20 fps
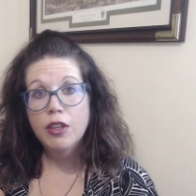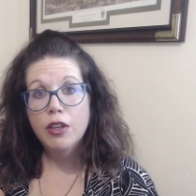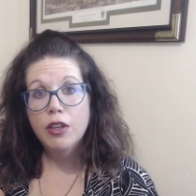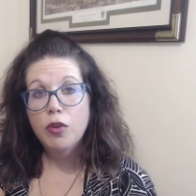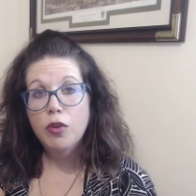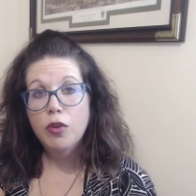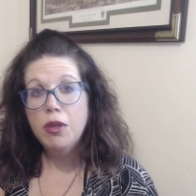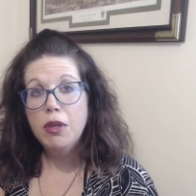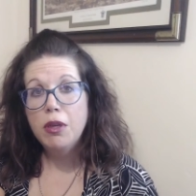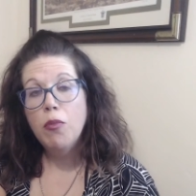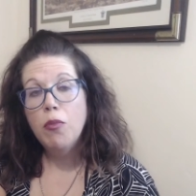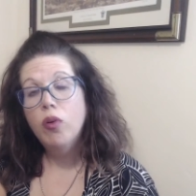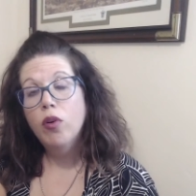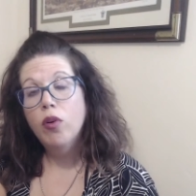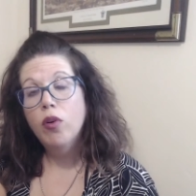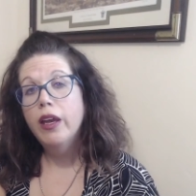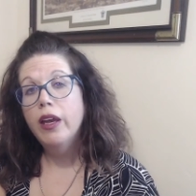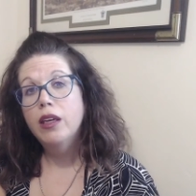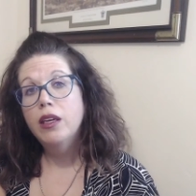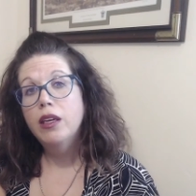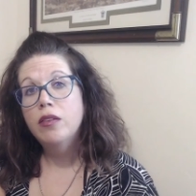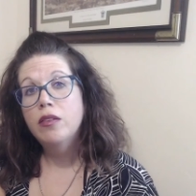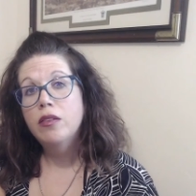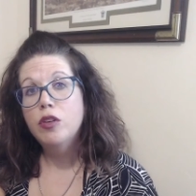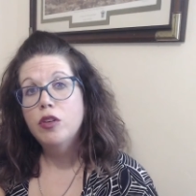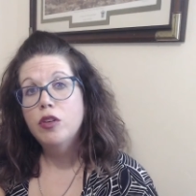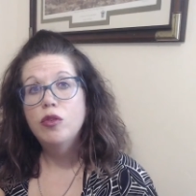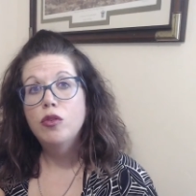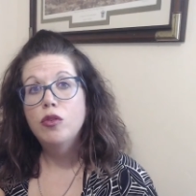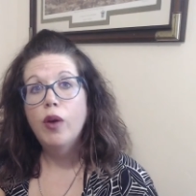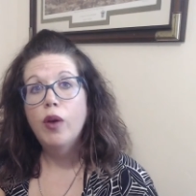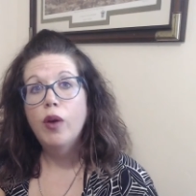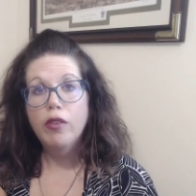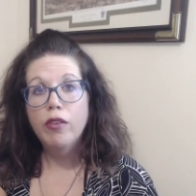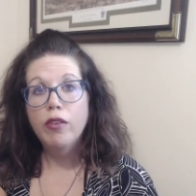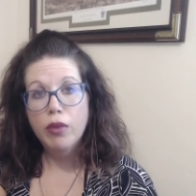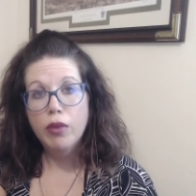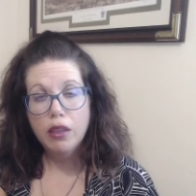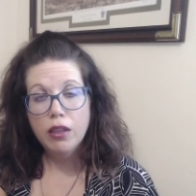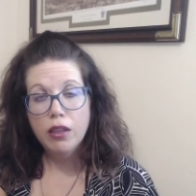fund would be more like if you
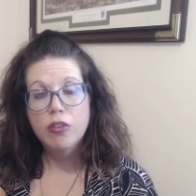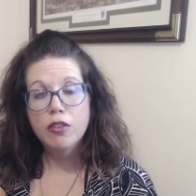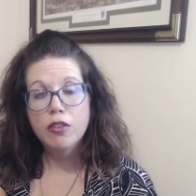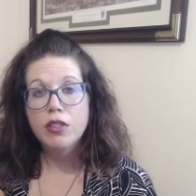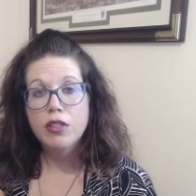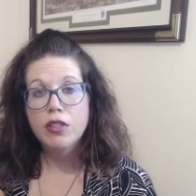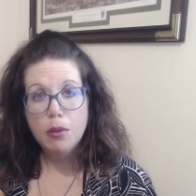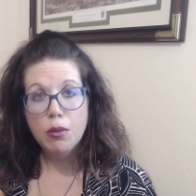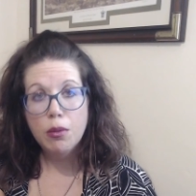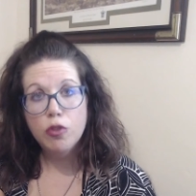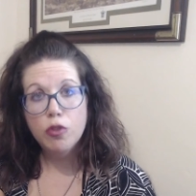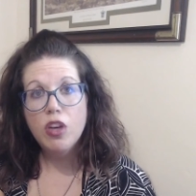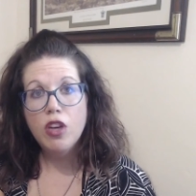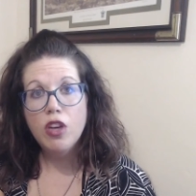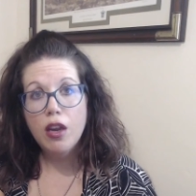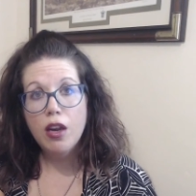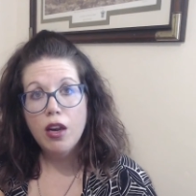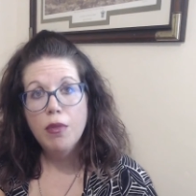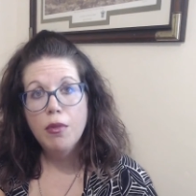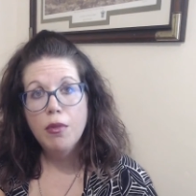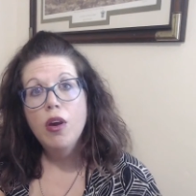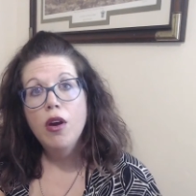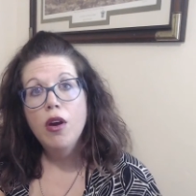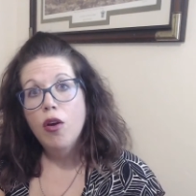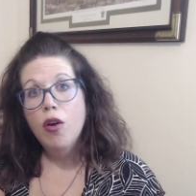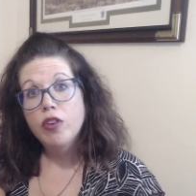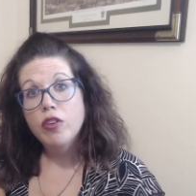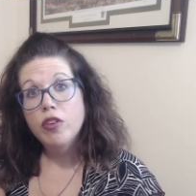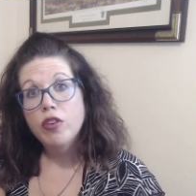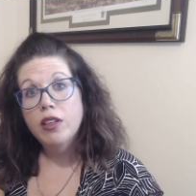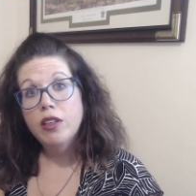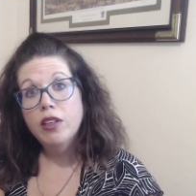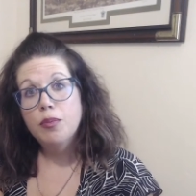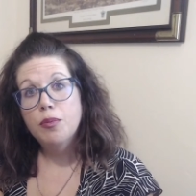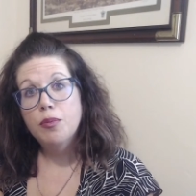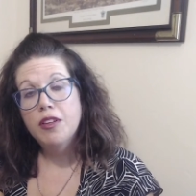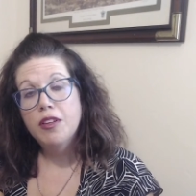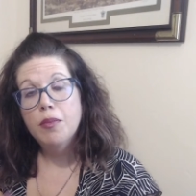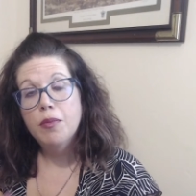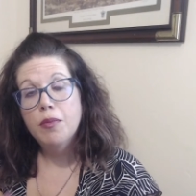have a regular stable job, or six
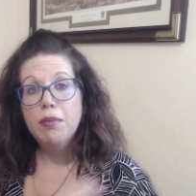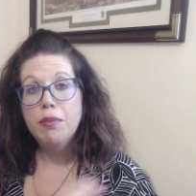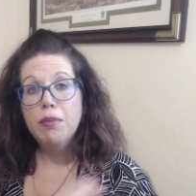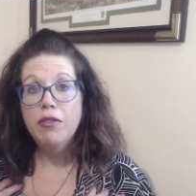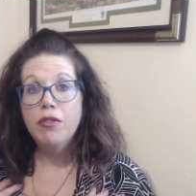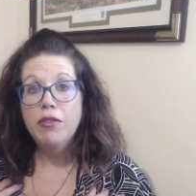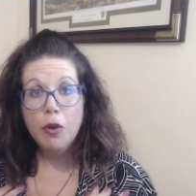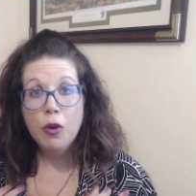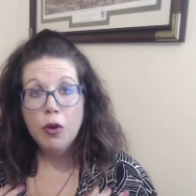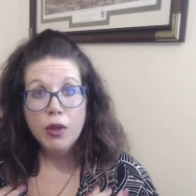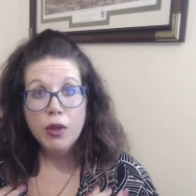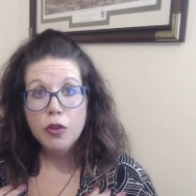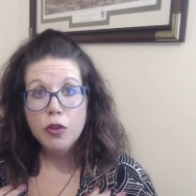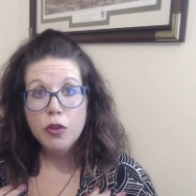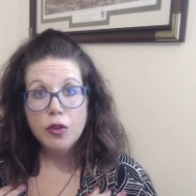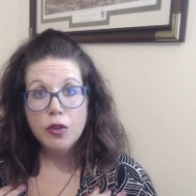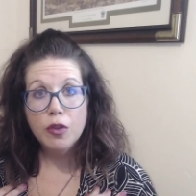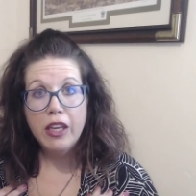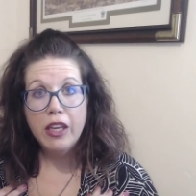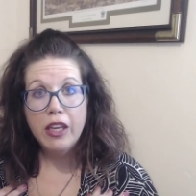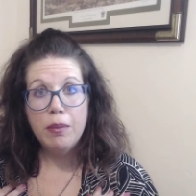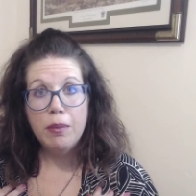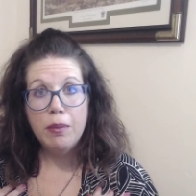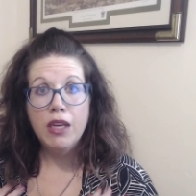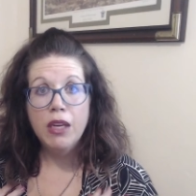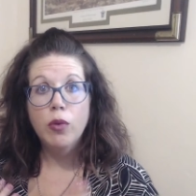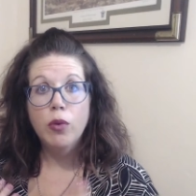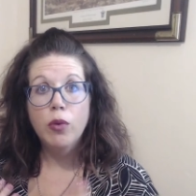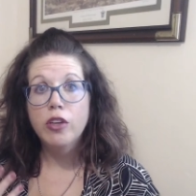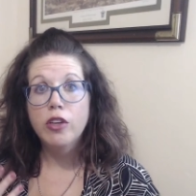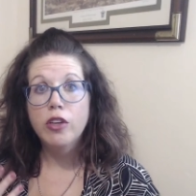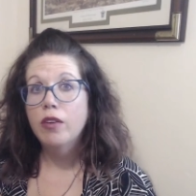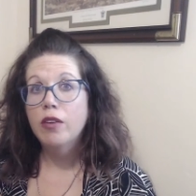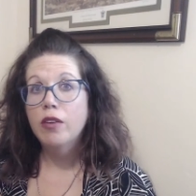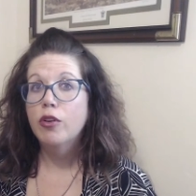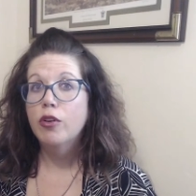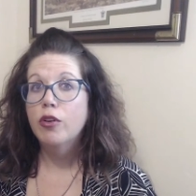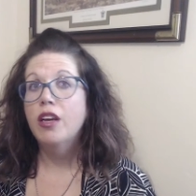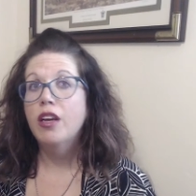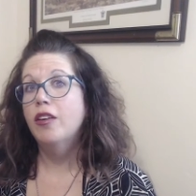months might be if you're a realtor like me, where you're
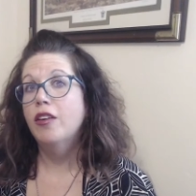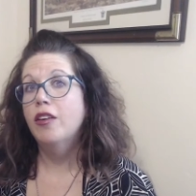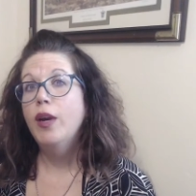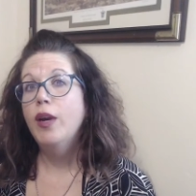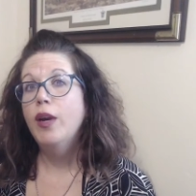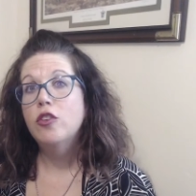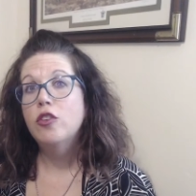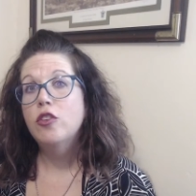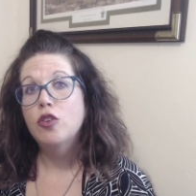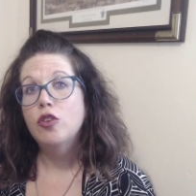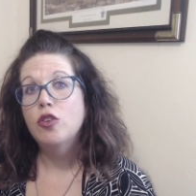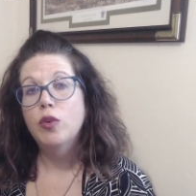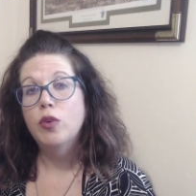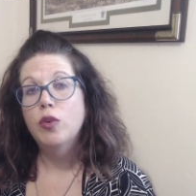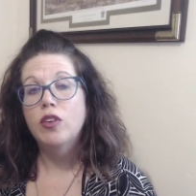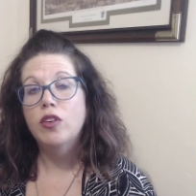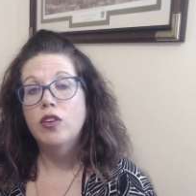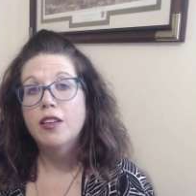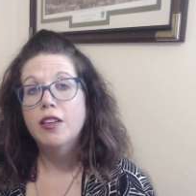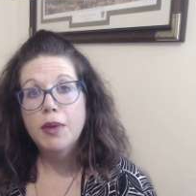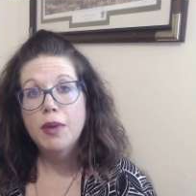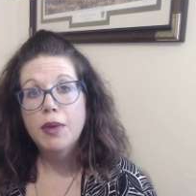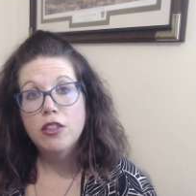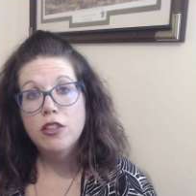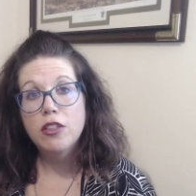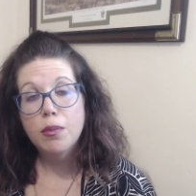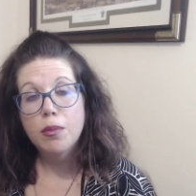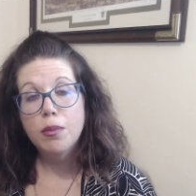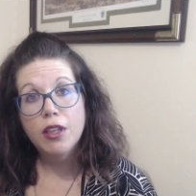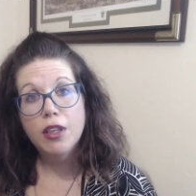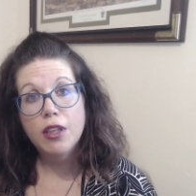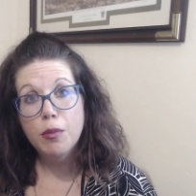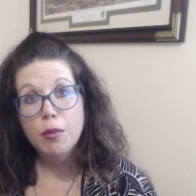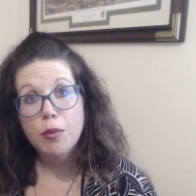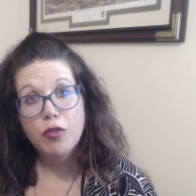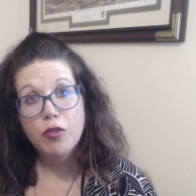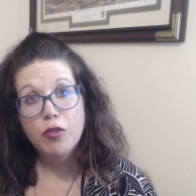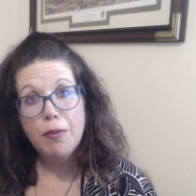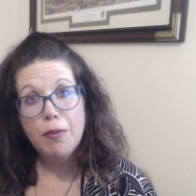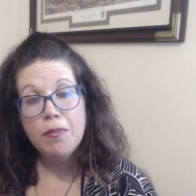never not quite sure where your next paycheck's
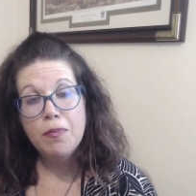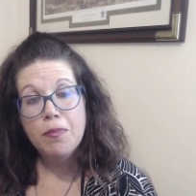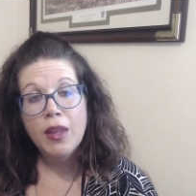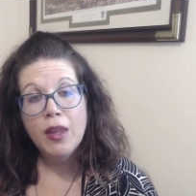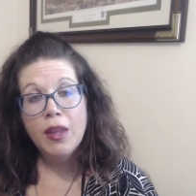coming from.